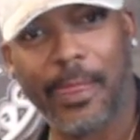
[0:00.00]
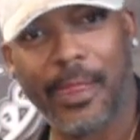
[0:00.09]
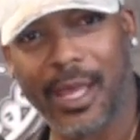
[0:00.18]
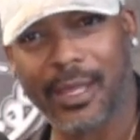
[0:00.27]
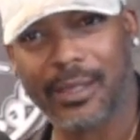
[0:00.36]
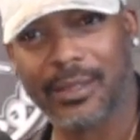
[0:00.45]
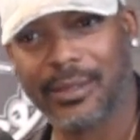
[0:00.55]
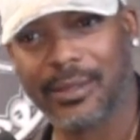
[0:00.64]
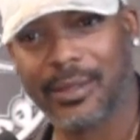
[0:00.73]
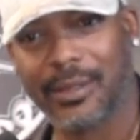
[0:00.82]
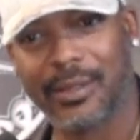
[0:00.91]
Like
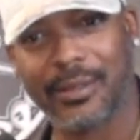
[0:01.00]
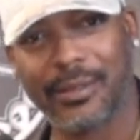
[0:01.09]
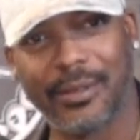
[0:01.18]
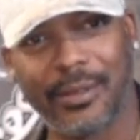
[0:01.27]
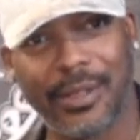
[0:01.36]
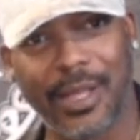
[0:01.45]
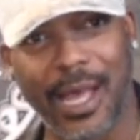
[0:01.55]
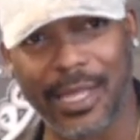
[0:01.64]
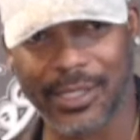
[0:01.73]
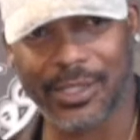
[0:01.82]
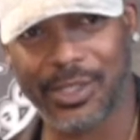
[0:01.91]

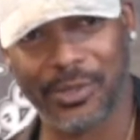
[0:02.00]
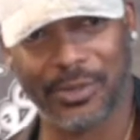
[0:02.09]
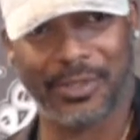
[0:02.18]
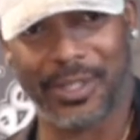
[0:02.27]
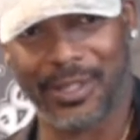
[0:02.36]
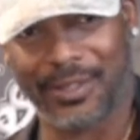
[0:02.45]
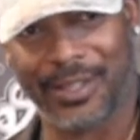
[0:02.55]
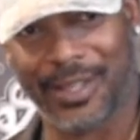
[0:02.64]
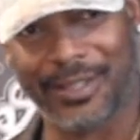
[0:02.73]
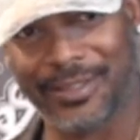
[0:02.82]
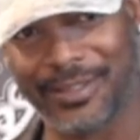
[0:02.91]
I just told you,
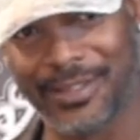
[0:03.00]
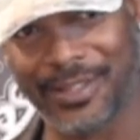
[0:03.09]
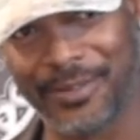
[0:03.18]
I did